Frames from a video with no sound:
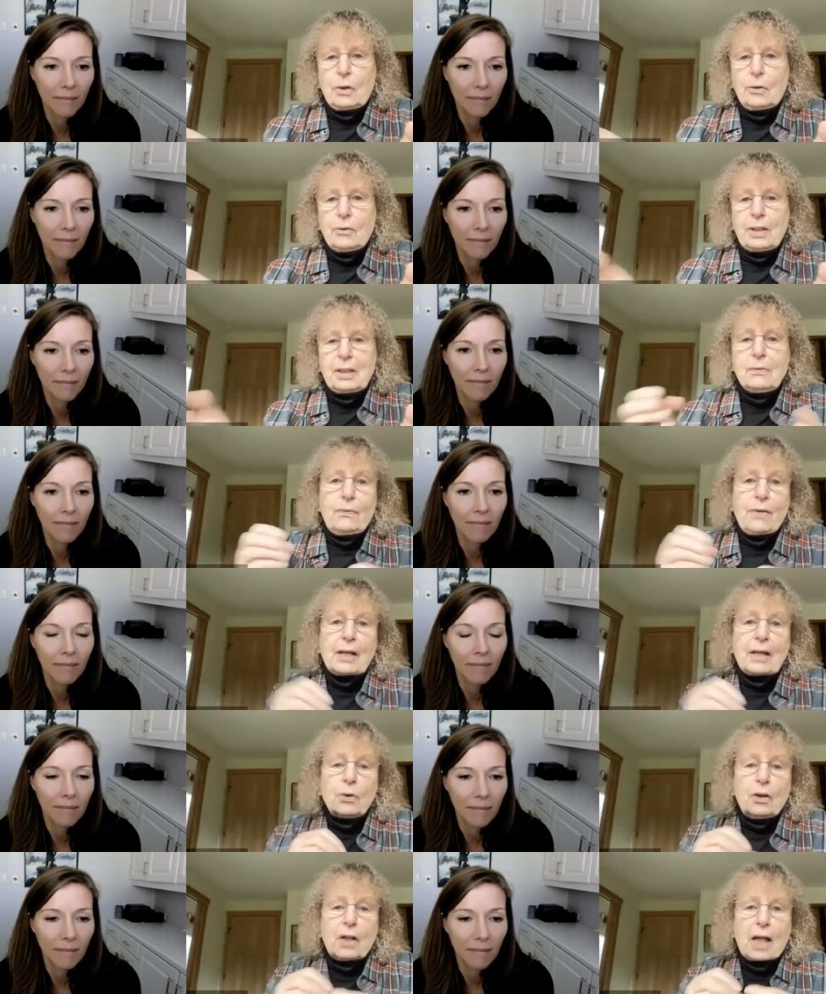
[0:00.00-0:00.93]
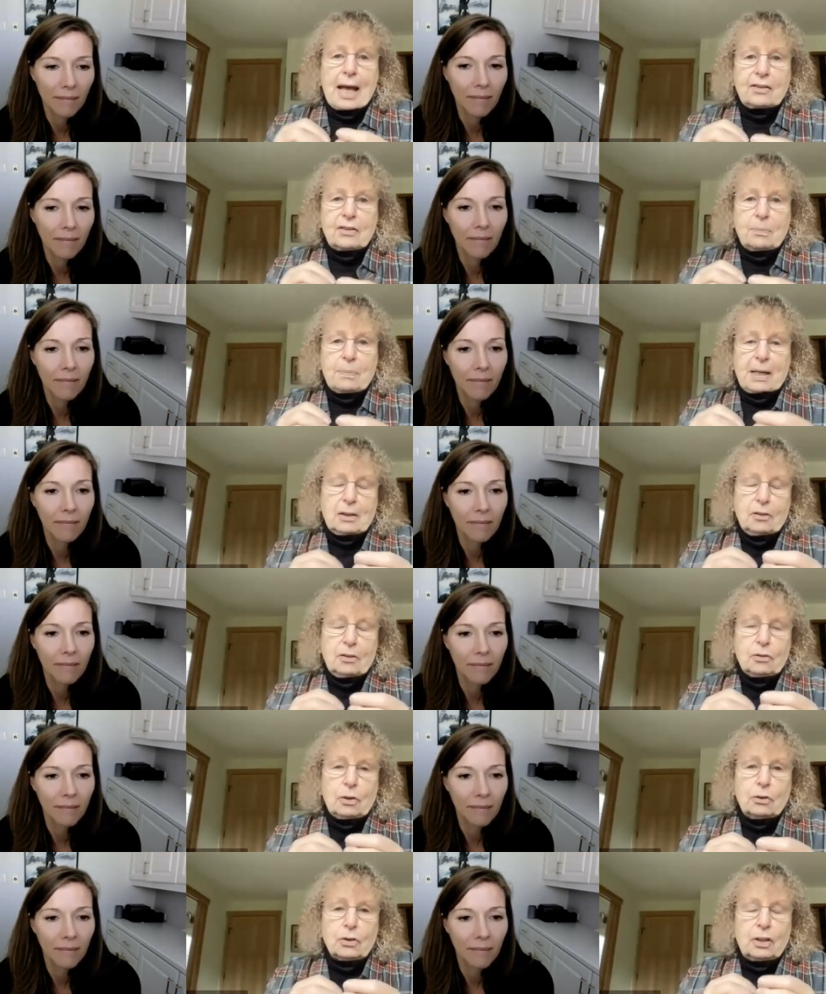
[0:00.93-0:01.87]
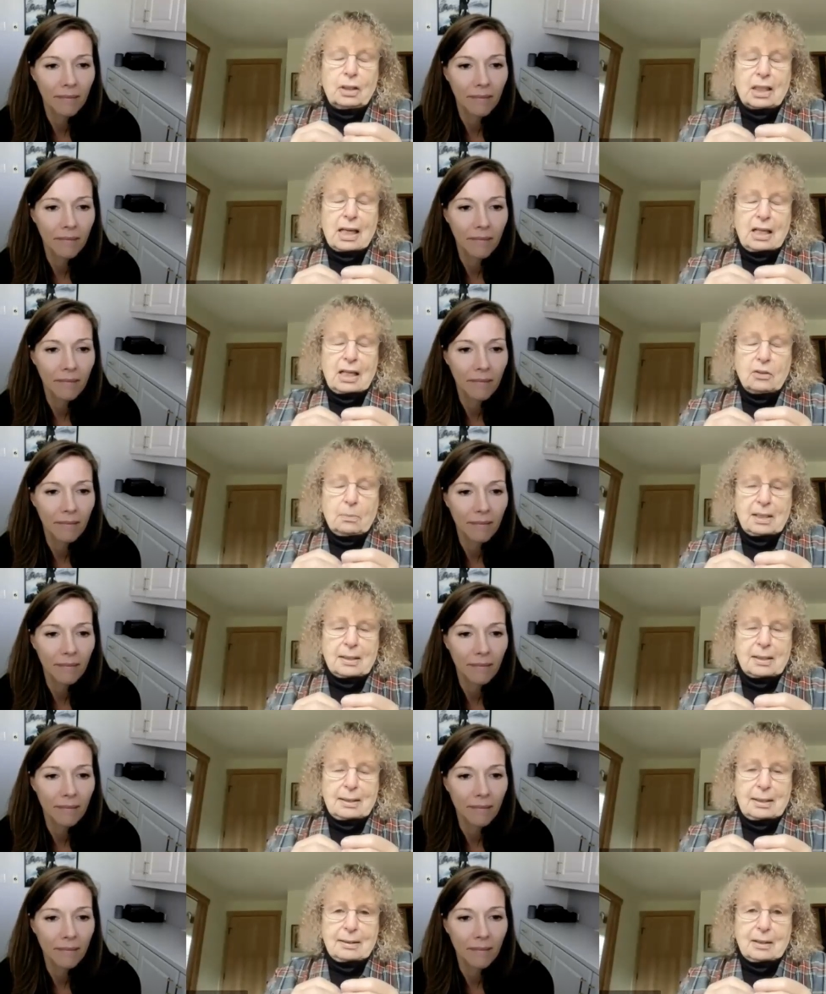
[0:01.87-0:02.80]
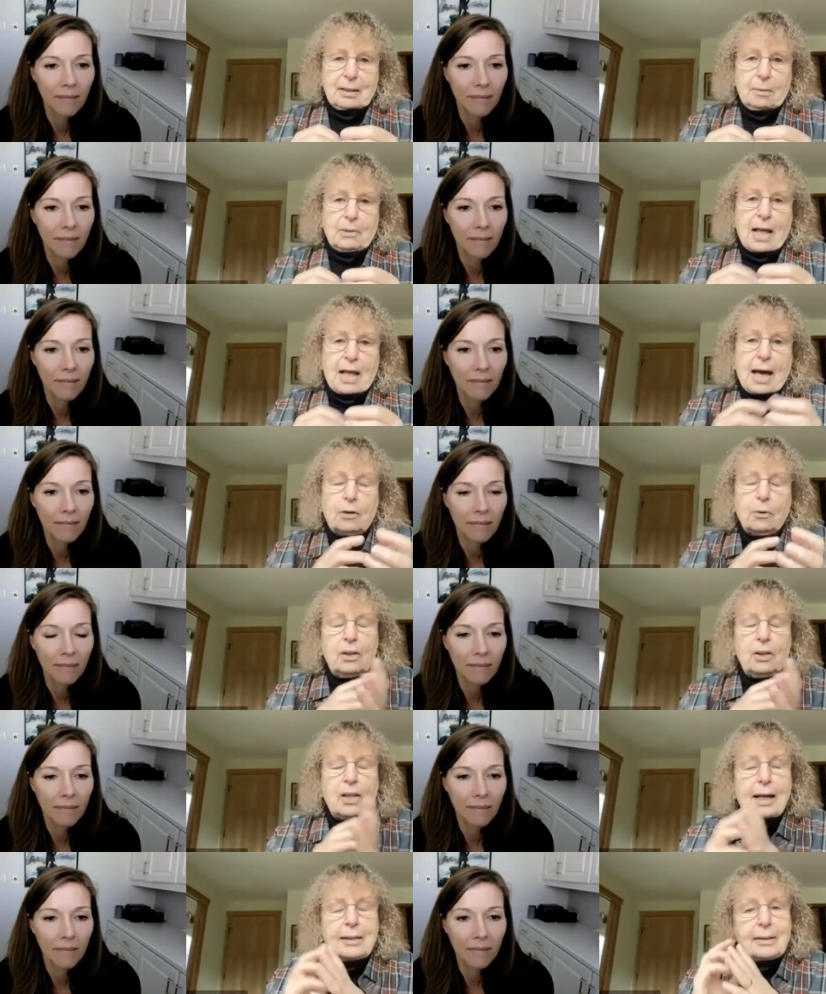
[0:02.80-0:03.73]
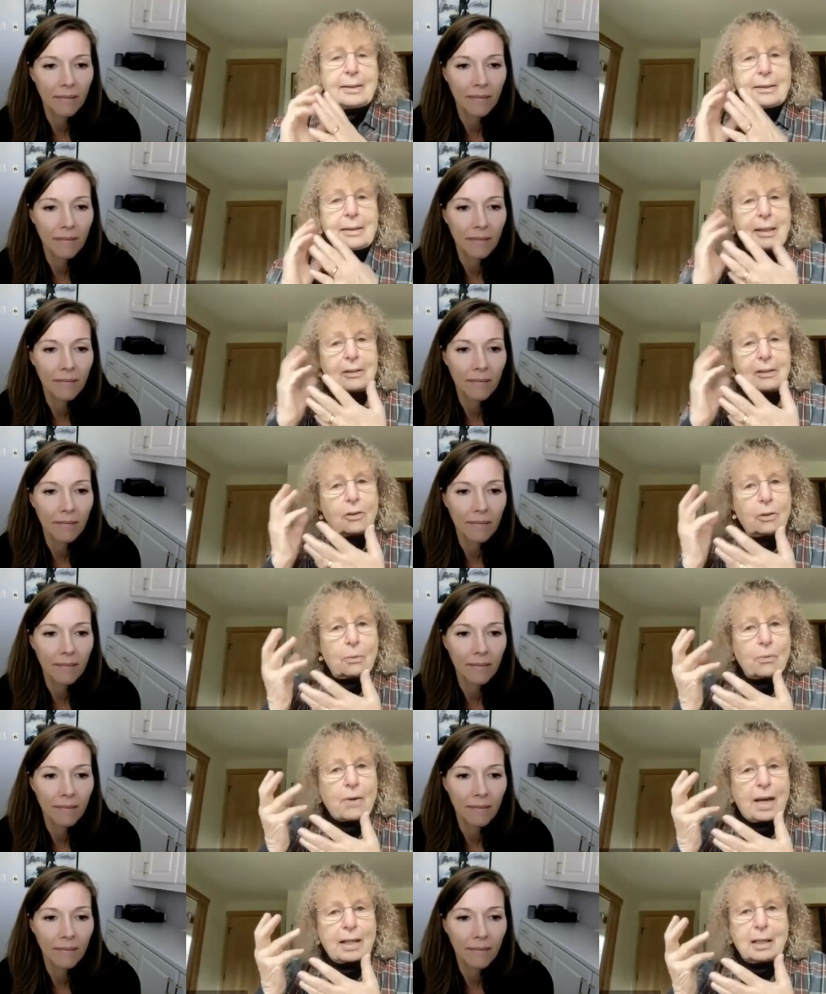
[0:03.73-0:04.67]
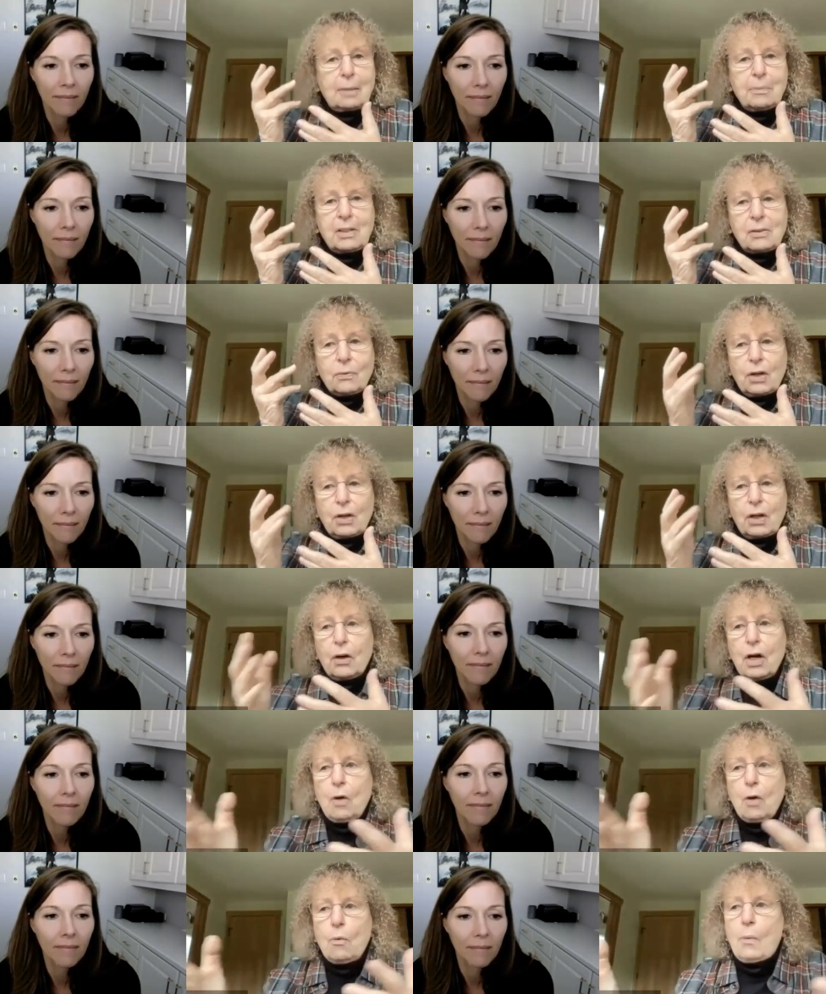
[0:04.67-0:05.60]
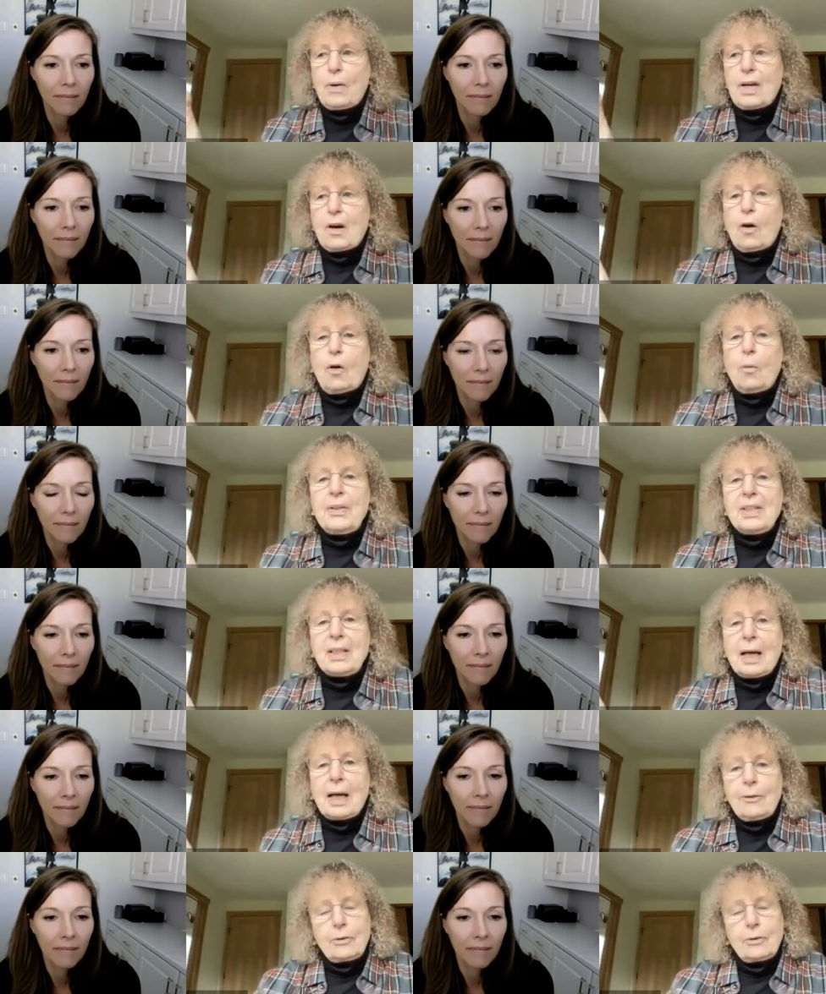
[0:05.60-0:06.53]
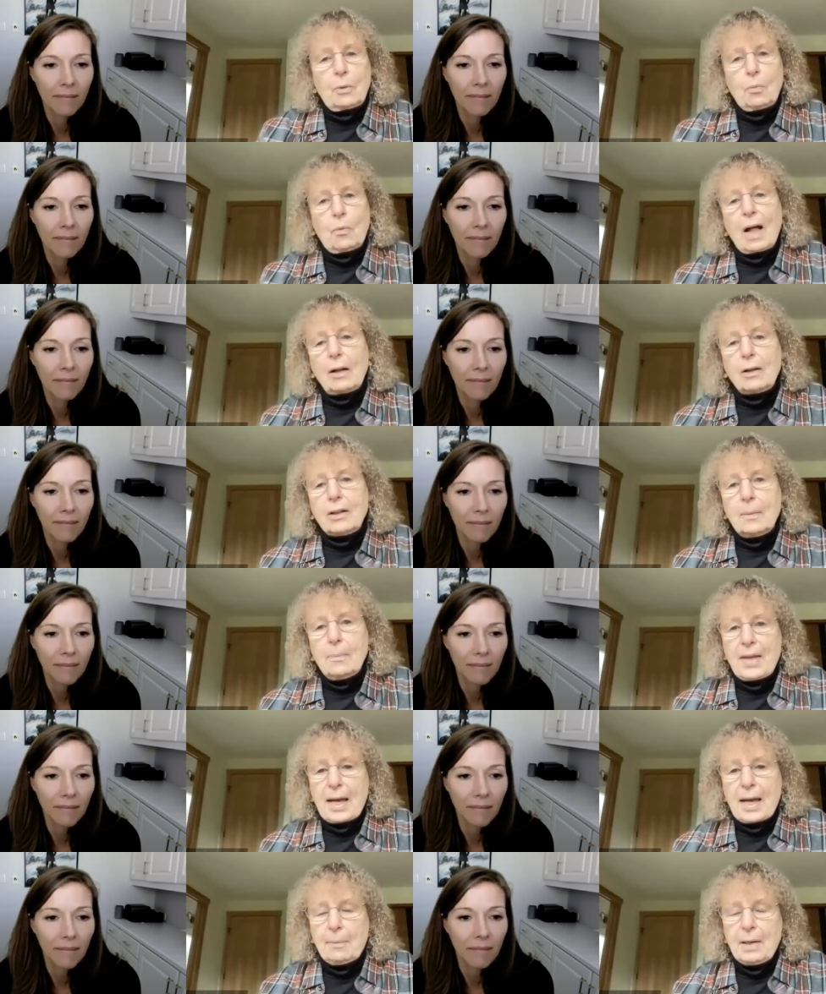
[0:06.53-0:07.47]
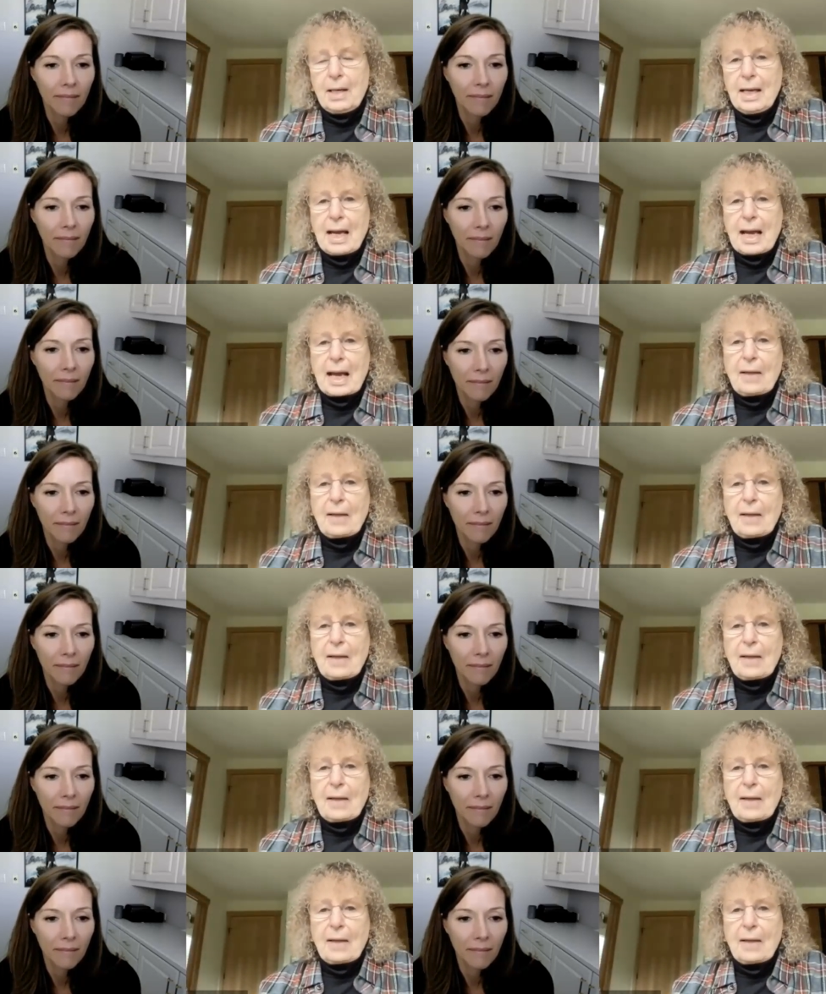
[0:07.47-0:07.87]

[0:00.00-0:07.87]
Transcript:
Speaker 1: So this ventral aspect, the social engagement system, lateralizes to the right hemisphere, where we open to others and welcome them,